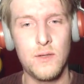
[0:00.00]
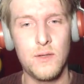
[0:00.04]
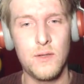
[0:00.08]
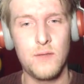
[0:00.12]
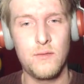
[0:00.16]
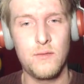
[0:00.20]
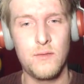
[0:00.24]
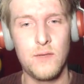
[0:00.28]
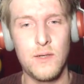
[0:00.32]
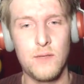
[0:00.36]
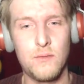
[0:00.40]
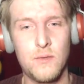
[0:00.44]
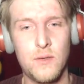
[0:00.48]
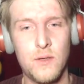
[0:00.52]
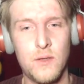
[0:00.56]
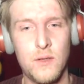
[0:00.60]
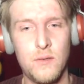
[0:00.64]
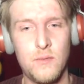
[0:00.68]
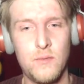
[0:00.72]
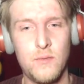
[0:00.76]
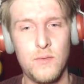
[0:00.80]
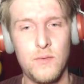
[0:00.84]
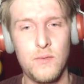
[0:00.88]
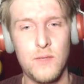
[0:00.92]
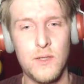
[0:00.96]

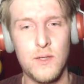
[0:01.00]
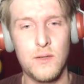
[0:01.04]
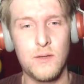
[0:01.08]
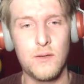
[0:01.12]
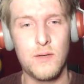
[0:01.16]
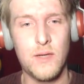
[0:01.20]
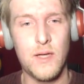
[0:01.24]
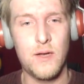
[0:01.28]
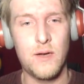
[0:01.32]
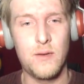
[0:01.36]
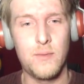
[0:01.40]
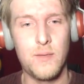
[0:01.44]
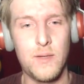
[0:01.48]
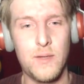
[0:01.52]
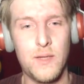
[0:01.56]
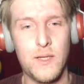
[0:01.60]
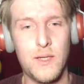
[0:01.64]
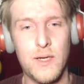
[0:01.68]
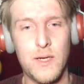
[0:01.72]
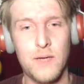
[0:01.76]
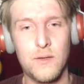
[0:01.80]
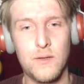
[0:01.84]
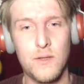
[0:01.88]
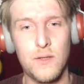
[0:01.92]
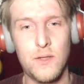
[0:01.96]
We don't care about
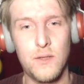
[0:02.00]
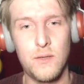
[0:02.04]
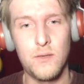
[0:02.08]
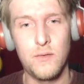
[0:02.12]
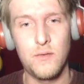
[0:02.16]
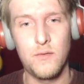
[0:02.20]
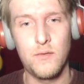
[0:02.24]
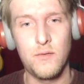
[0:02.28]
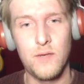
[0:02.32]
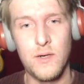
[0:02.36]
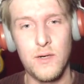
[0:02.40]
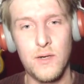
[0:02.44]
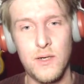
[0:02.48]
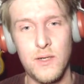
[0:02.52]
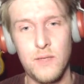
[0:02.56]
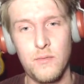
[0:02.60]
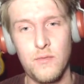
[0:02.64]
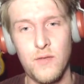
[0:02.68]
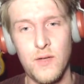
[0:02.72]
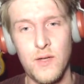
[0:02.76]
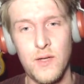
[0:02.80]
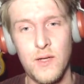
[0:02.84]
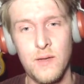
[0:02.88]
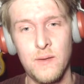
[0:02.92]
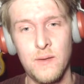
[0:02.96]
the nails, do we really, to
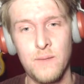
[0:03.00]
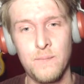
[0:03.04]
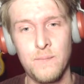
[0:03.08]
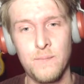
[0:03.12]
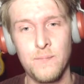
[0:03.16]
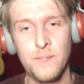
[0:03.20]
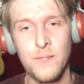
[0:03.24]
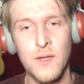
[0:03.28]
be fair?